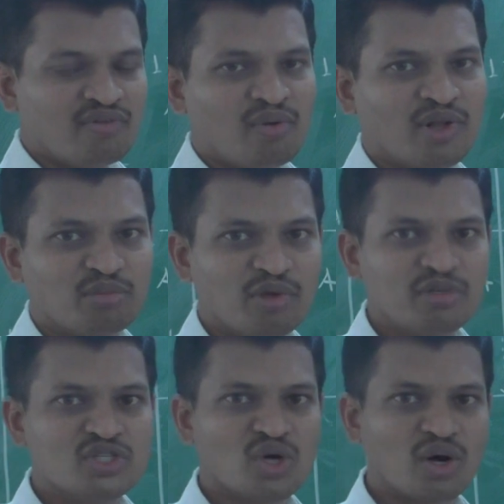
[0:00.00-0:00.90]
wavelength may
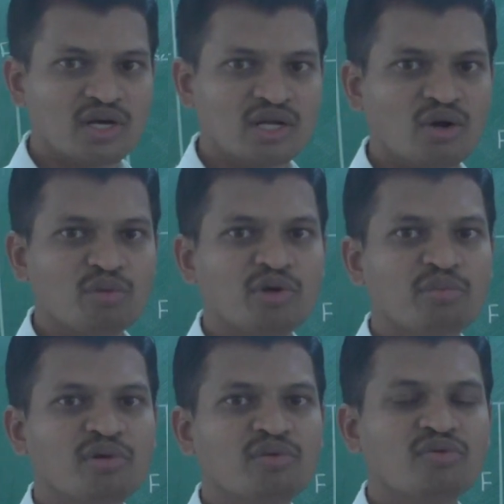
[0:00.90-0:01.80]
be shorter or may
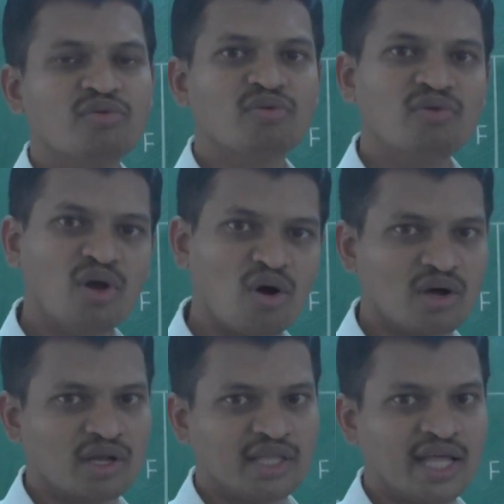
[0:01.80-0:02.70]
be
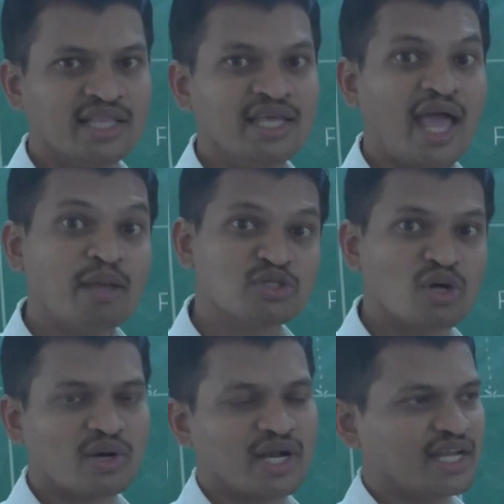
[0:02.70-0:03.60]
longer than the
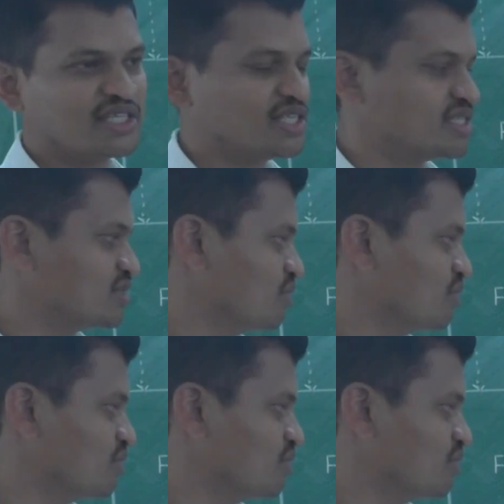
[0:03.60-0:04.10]
absorbed radiations.